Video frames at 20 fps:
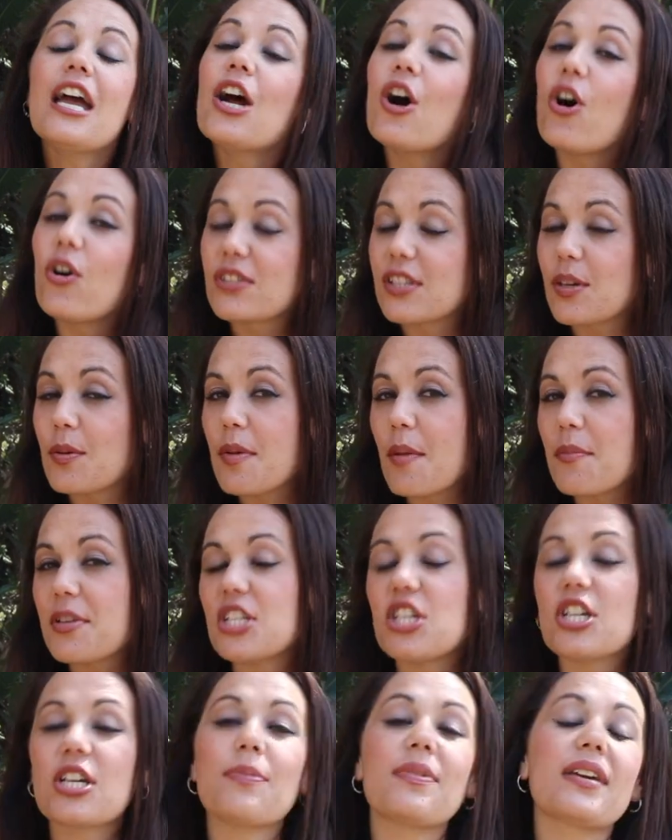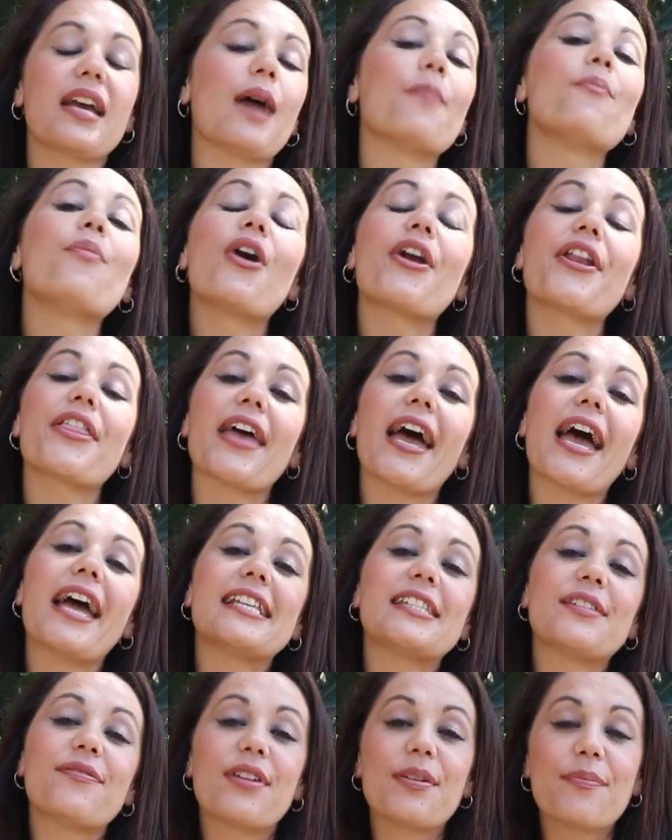Also remember that you can become part of the
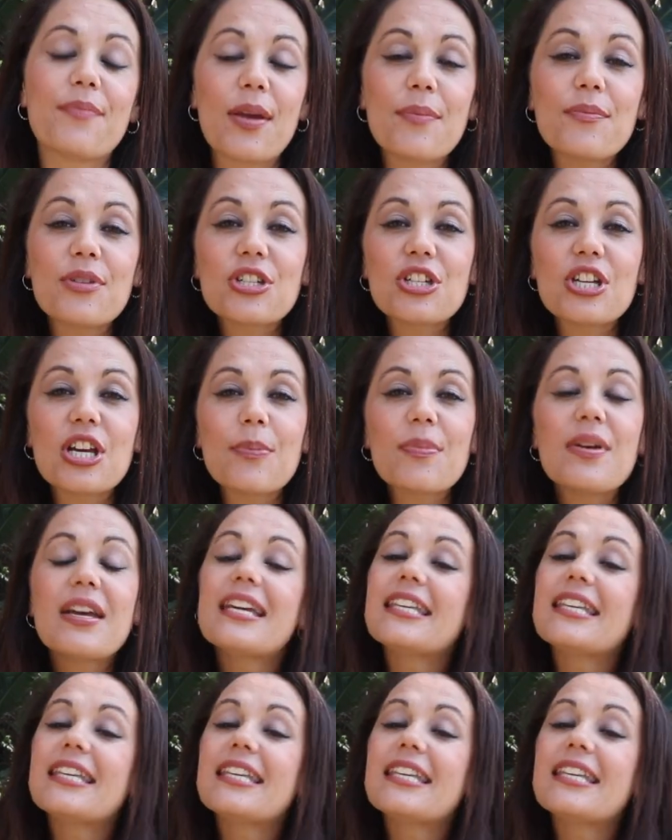ASFN membership.